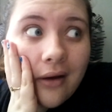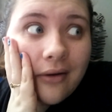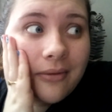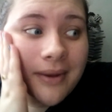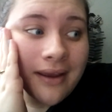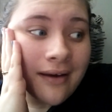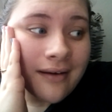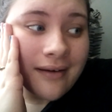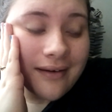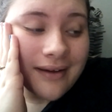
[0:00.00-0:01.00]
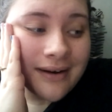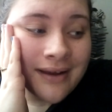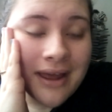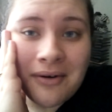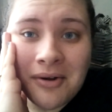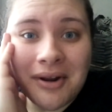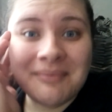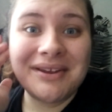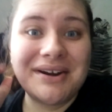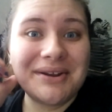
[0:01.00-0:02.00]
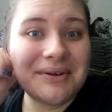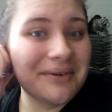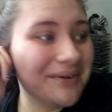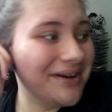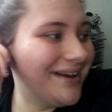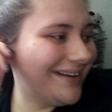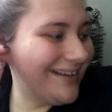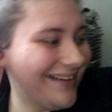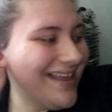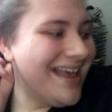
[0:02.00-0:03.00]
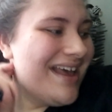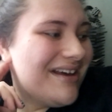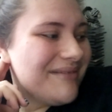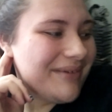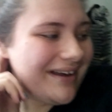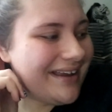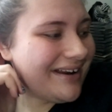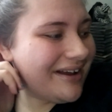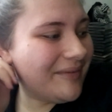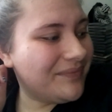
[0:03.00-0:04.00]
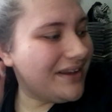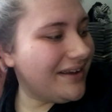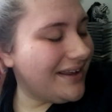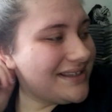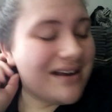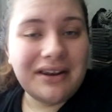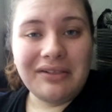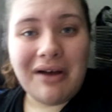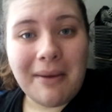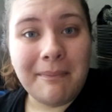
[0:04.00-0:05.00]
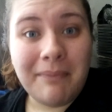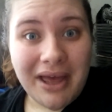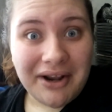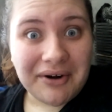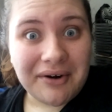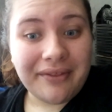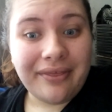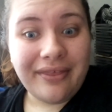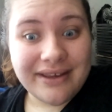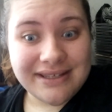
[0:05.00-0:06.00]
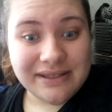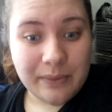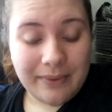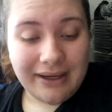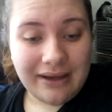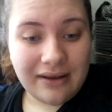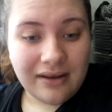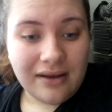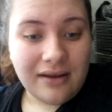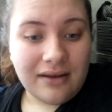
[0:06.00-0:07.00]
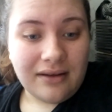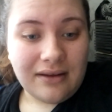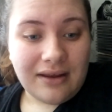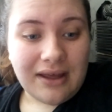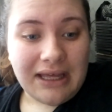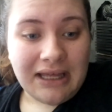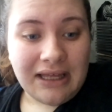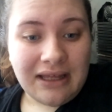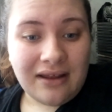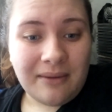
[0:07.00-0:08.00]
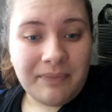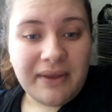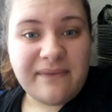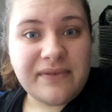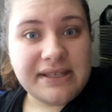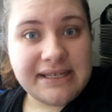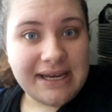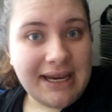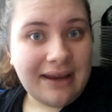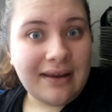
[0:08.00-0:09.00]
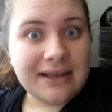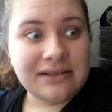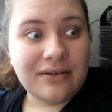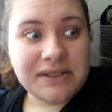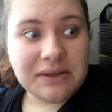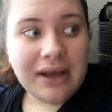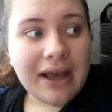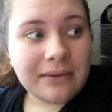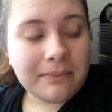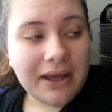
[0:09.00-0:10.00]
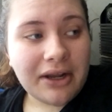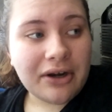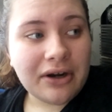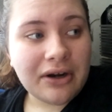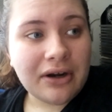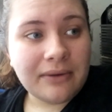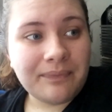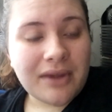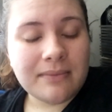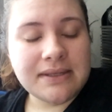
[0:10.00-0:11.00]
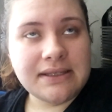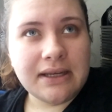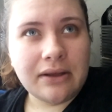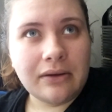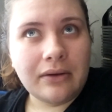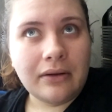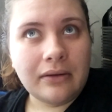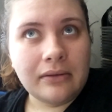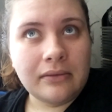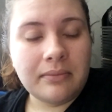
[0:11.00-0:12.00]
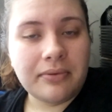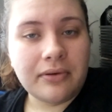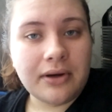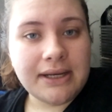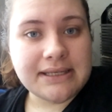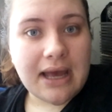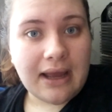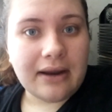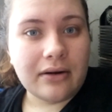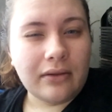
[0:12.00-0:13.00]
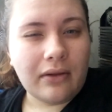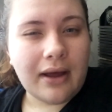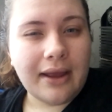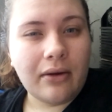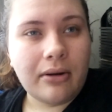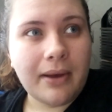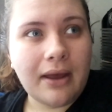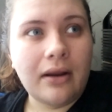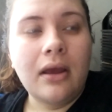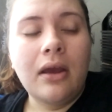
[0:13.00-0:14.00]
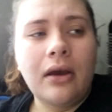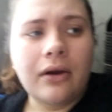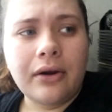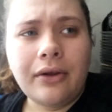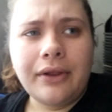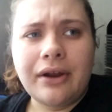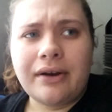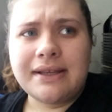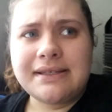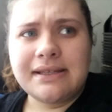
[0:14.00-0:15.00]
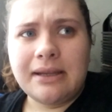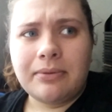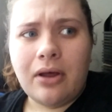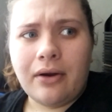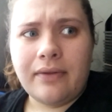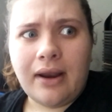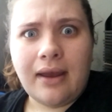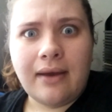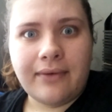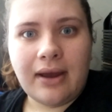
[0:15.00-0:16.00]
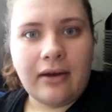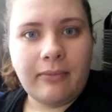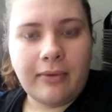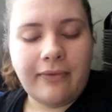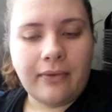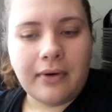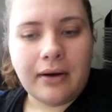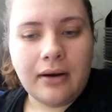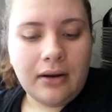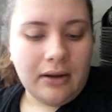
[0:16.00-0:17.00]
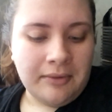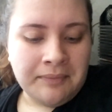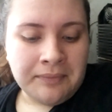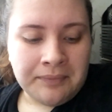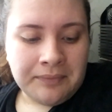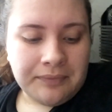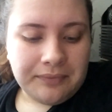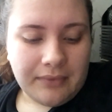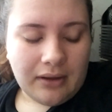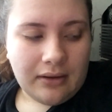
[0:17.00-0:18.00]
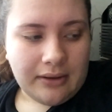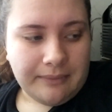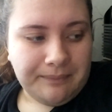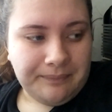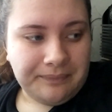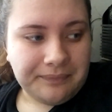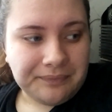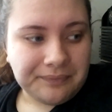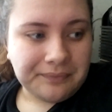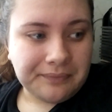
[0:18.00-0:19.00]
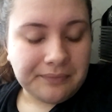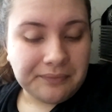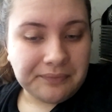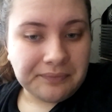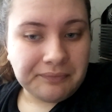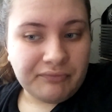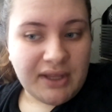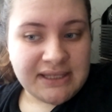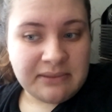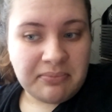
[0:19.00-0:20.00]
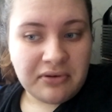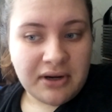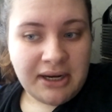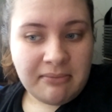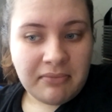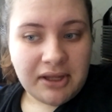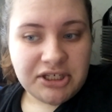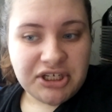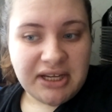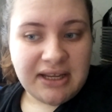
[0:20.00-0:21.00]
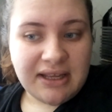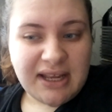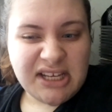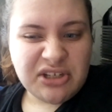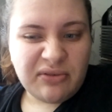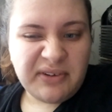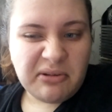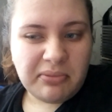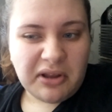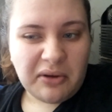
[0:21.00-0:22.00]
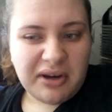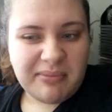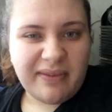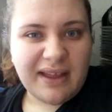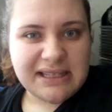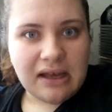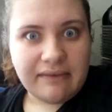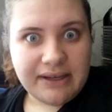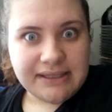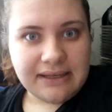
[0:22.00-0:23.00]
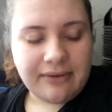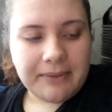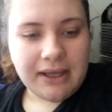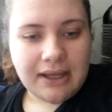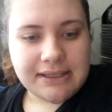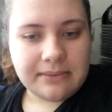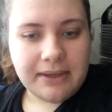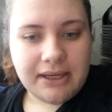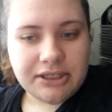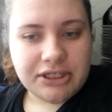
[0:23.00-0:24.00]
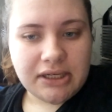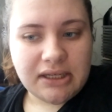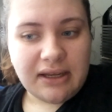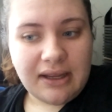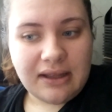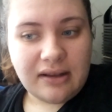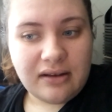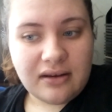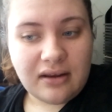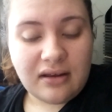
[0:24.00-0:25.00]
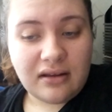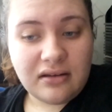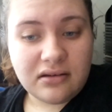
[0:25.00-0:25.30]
oh my God, I don't know what I'm gonna do. But um, it's gotten a lot better this week. Um, the fatigue has also gotten better. I'm still pretty tired a lot. I go to bed earlier, and I sleep longer than I ever have before. Um... That's pretty much it. I do feel bloated, but that's obviously from the constipation, and uh,